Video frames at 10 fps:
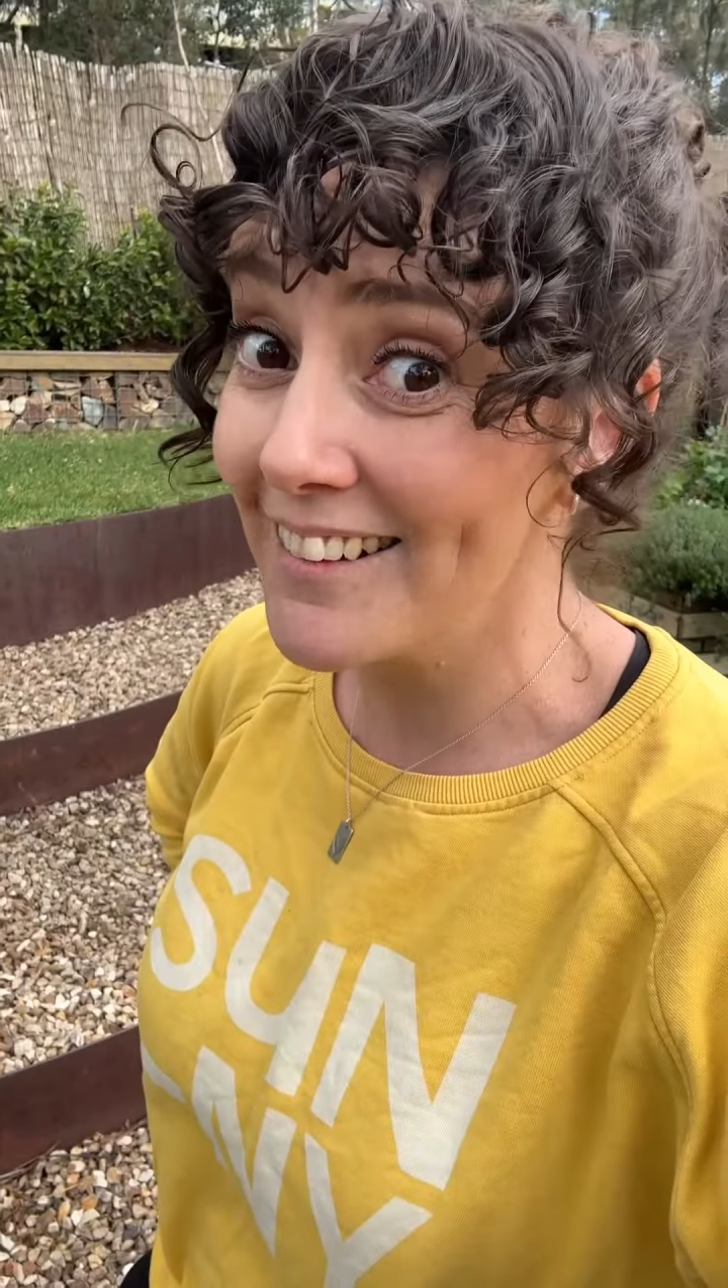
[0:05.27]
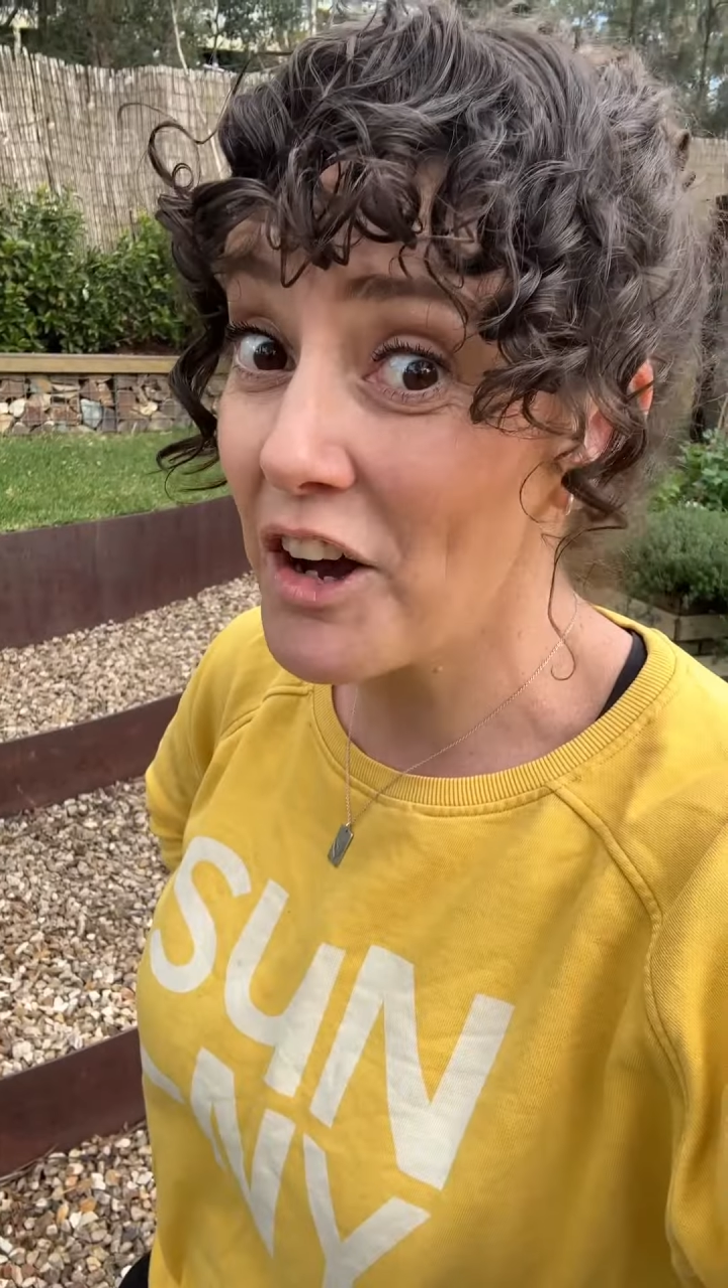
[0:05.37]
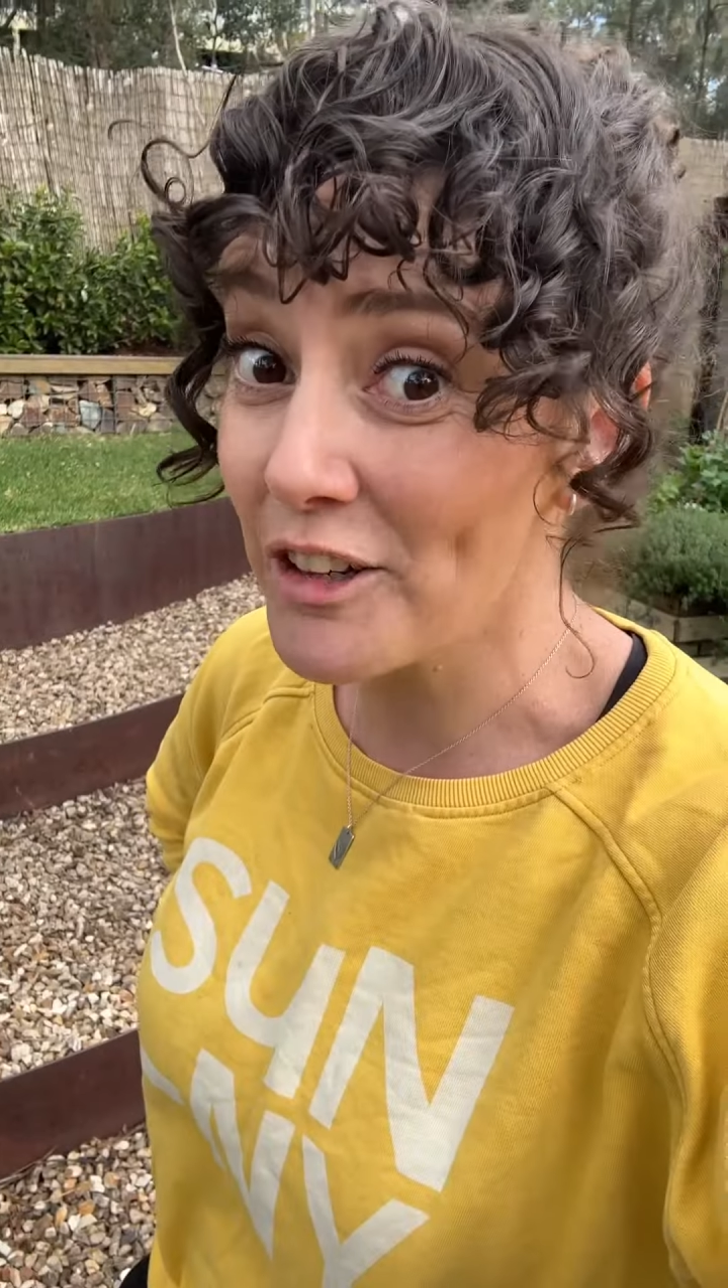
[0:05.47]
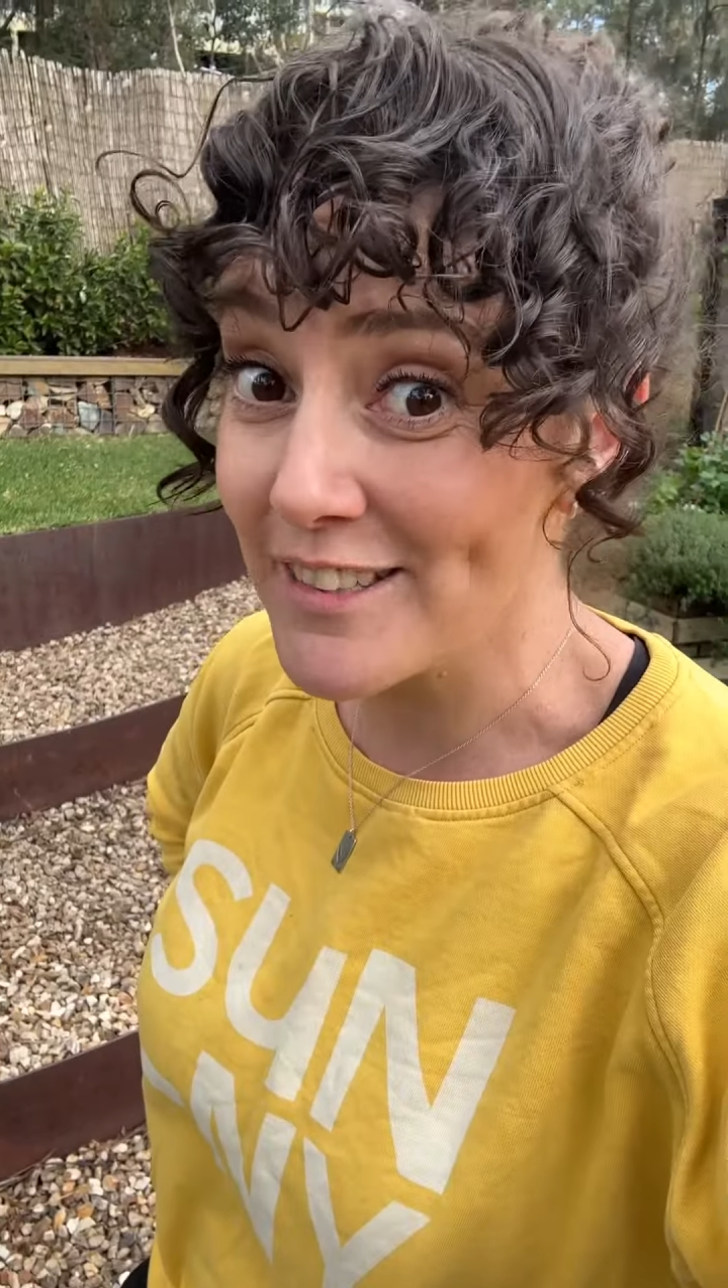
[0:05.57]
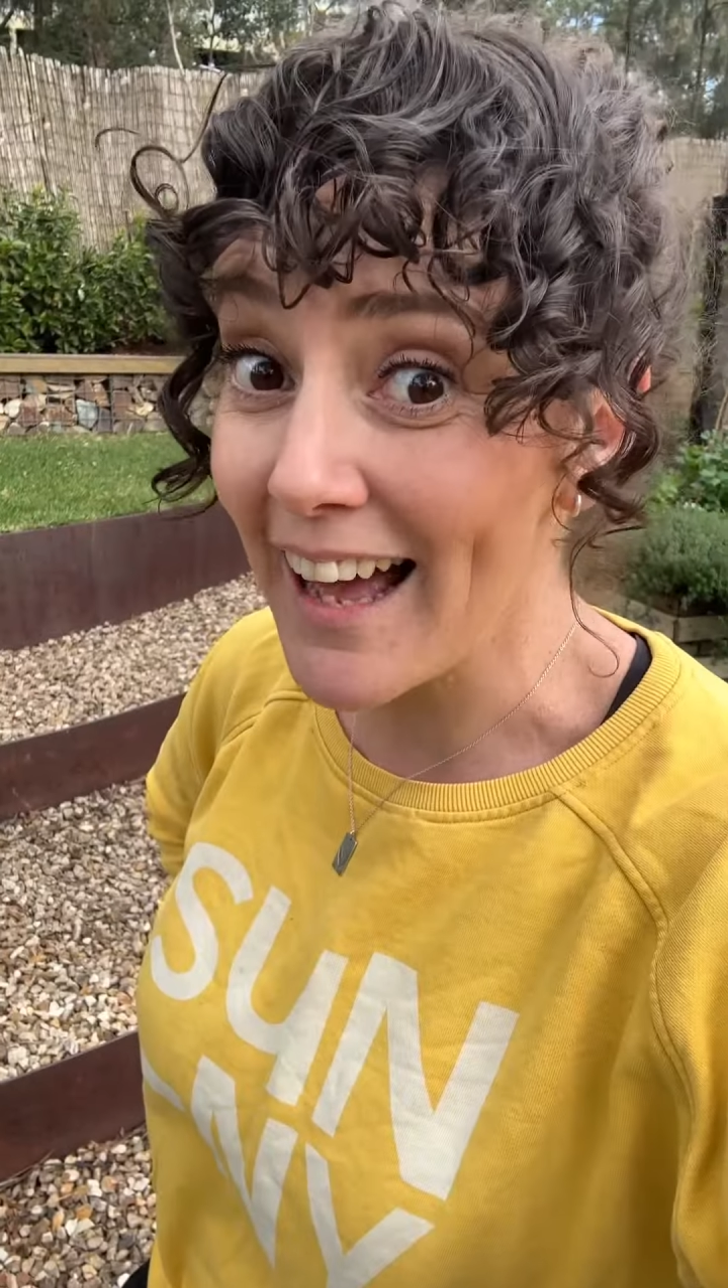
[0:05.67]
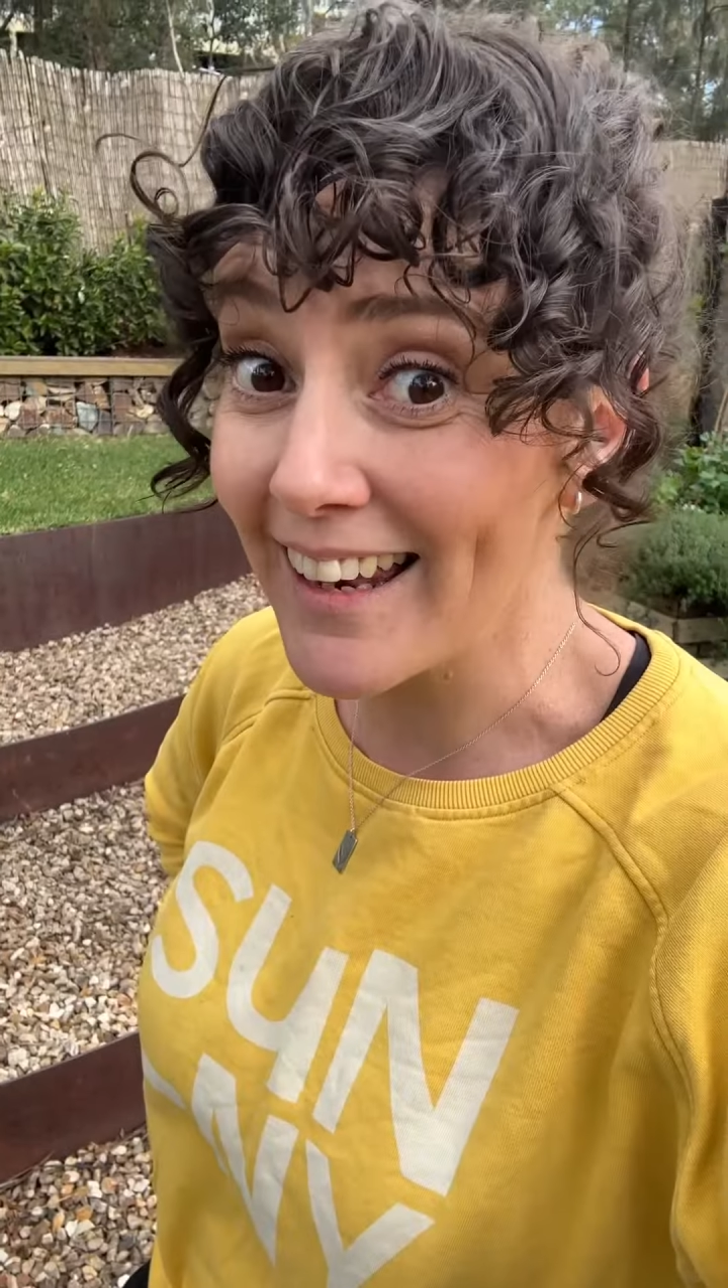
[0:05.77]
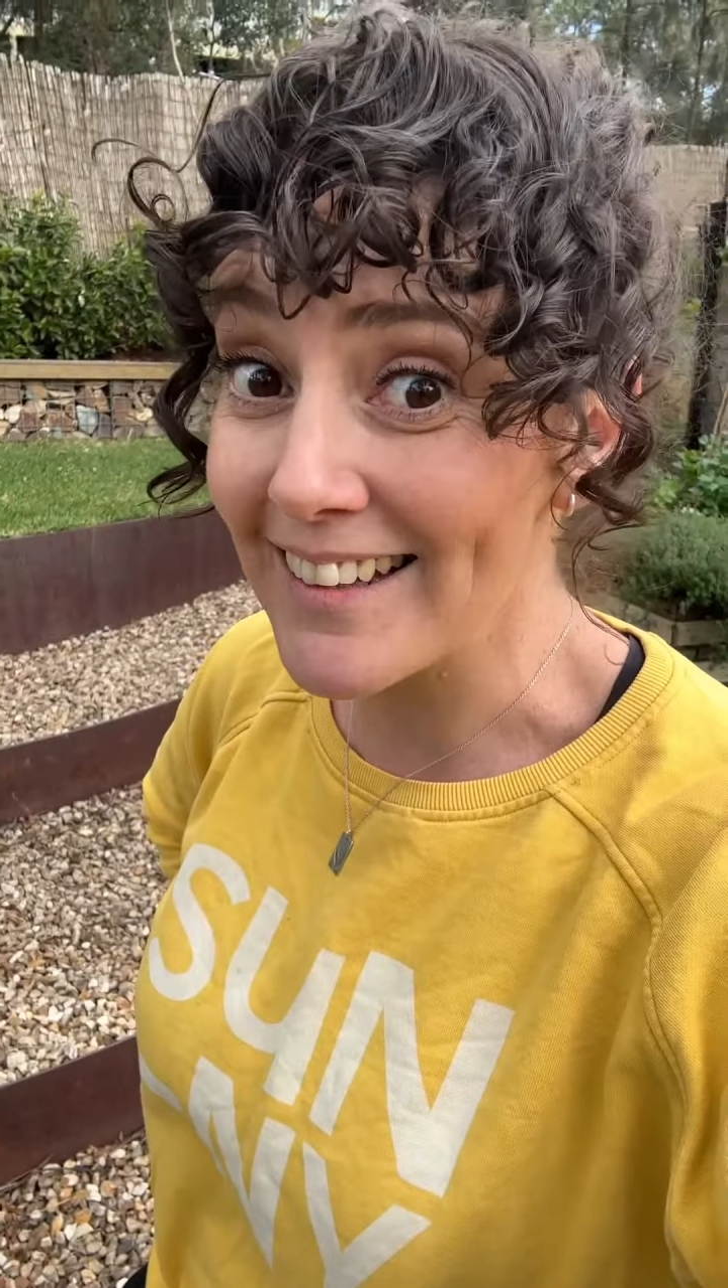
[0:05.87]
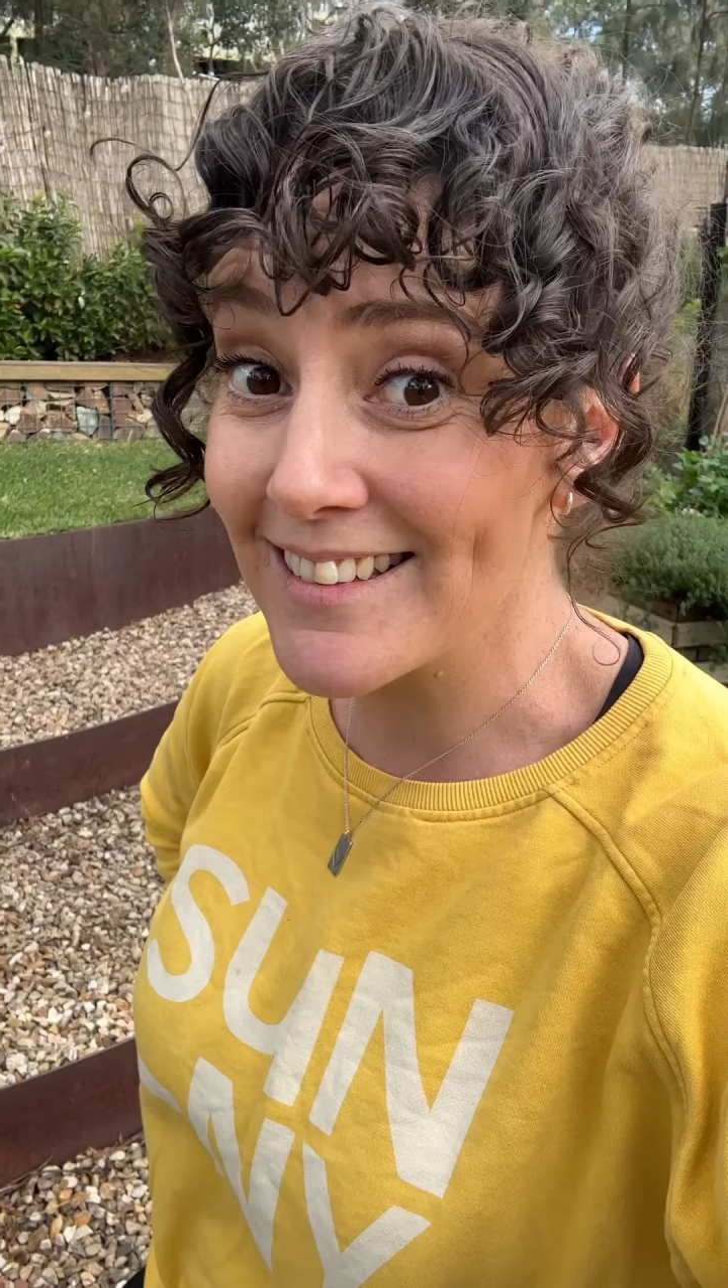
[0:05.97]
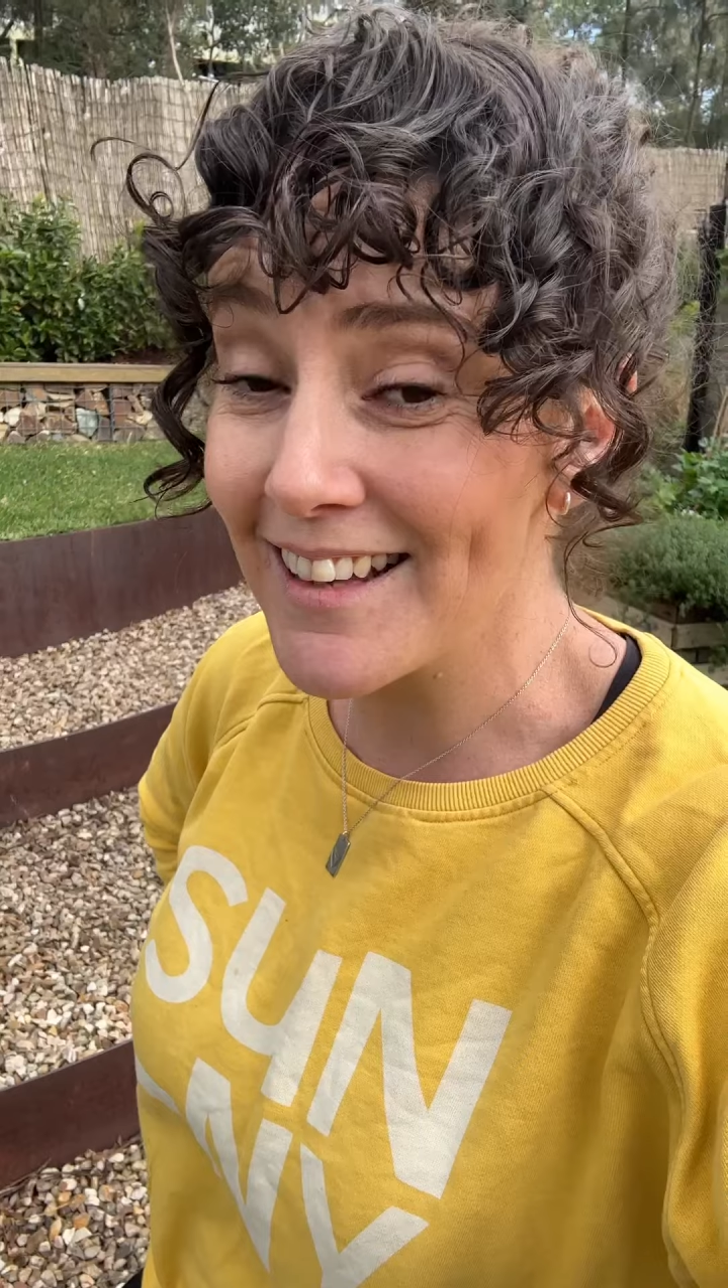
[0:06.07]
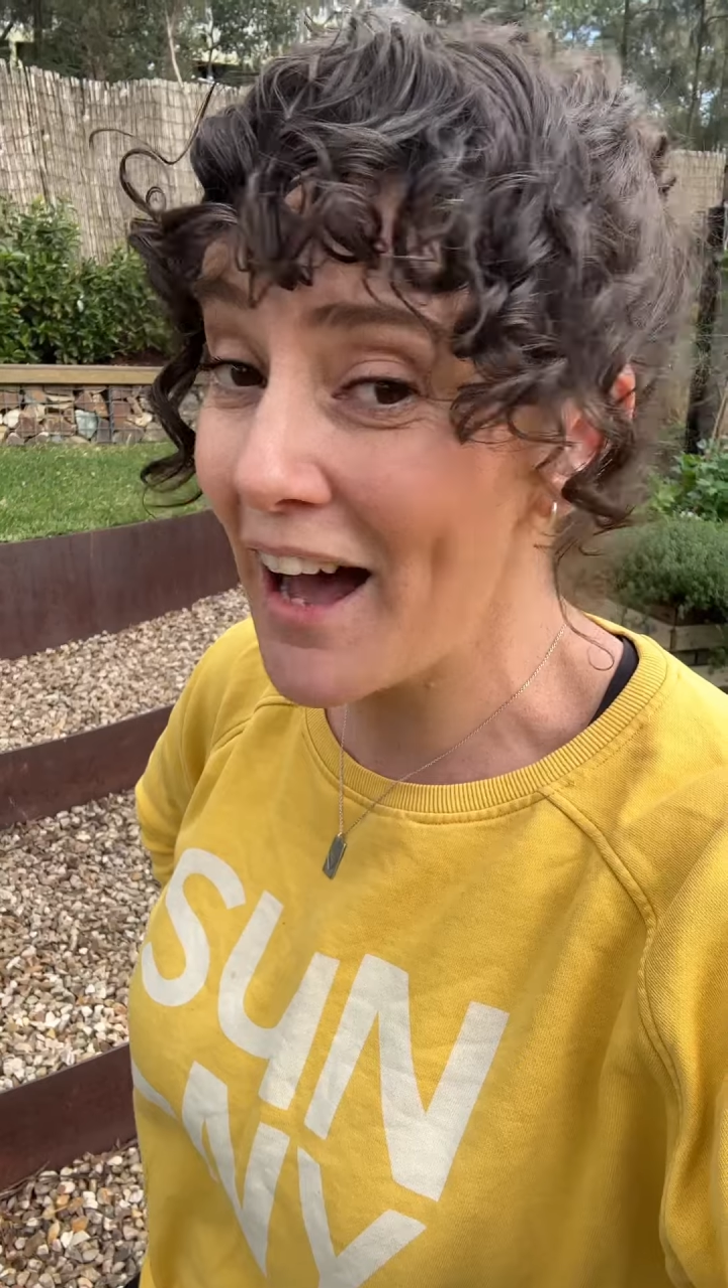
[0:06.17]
oxalis.